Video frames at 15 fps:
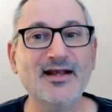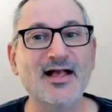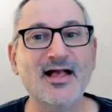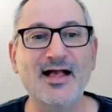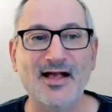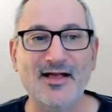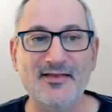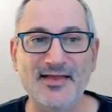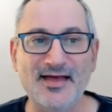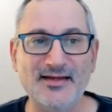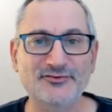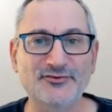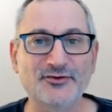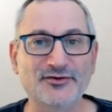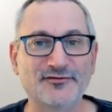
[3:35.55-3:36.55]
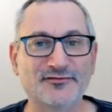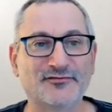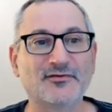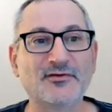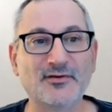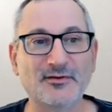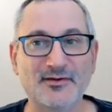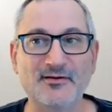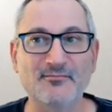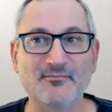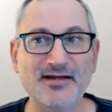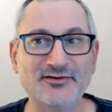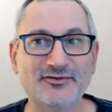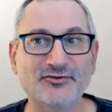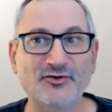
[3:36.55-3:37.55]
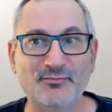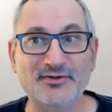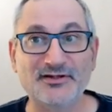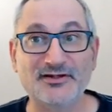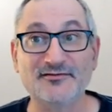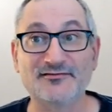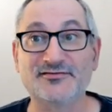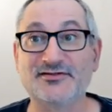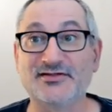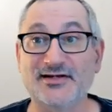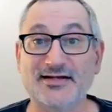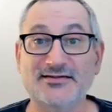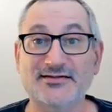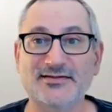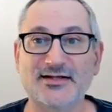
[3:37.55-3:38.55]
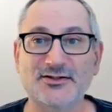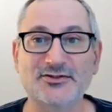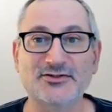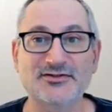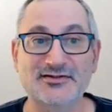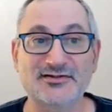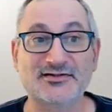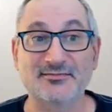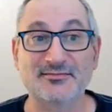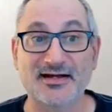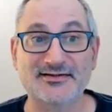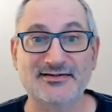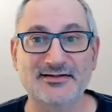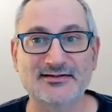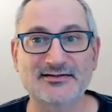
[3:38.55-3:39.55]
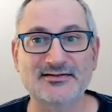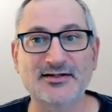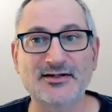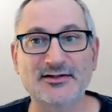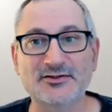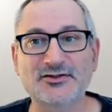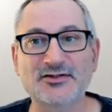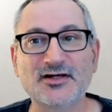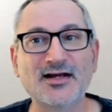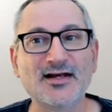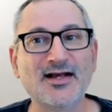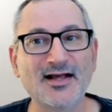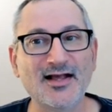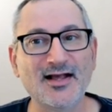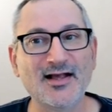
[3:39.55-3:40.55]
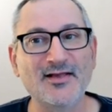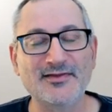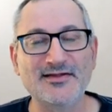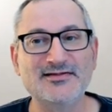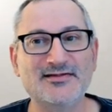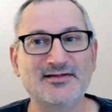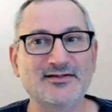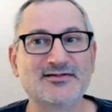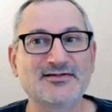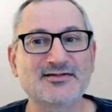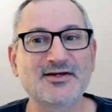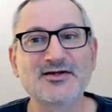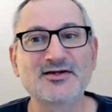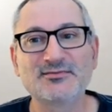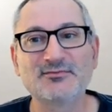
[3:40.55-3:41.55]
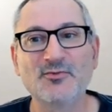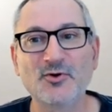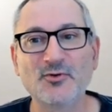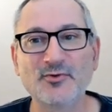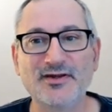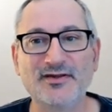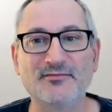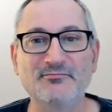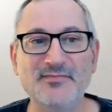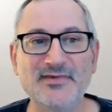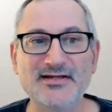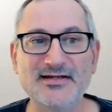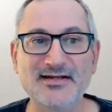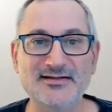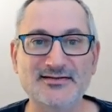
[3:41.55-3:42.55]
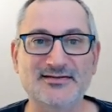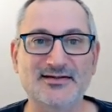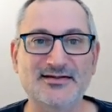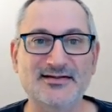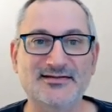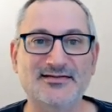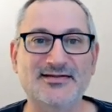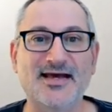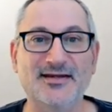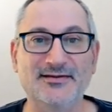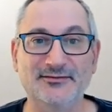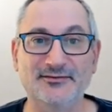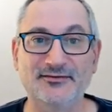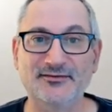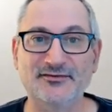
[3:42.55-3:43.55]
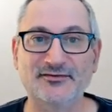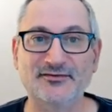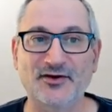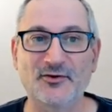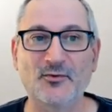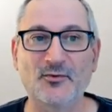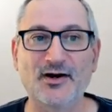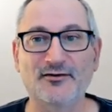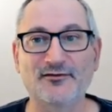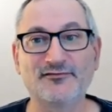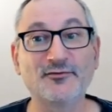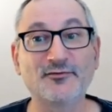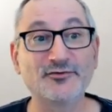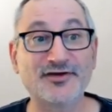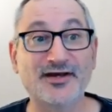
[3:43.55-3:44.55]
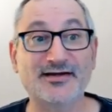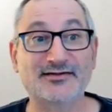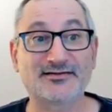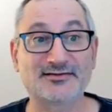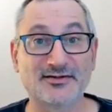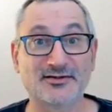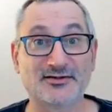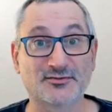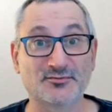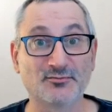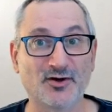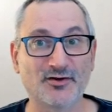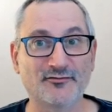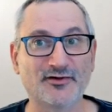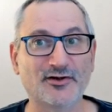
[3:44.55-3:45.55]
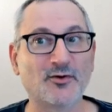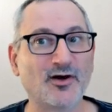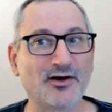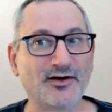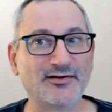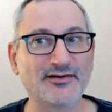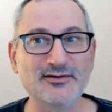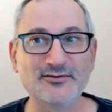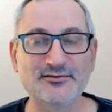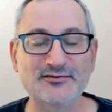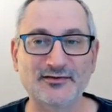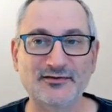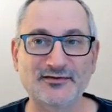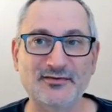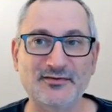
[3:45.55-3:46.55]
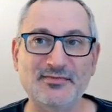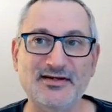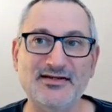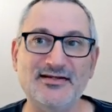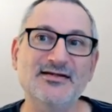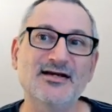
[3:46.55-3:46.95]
And then sort of the main topic of today's session, semantic search. These are concerned more with meanings and intent. So where a full text search might require the user to be